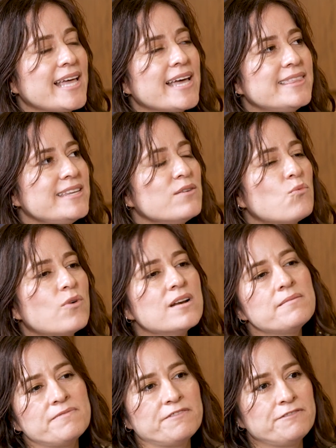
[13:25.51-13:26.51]
didn't want
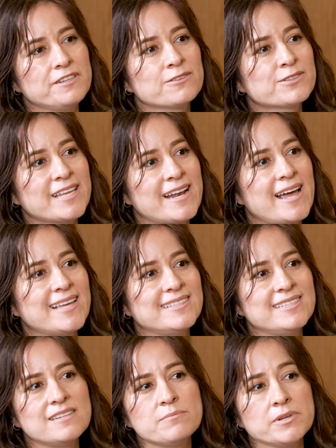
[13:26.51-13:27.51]
to feel that I
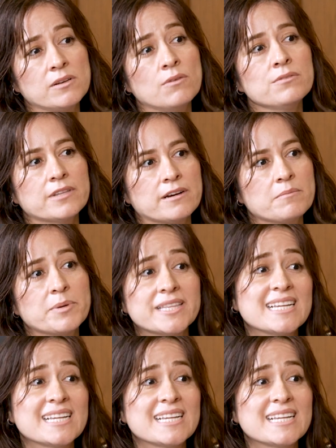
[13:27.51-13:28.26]
didn't belong there, but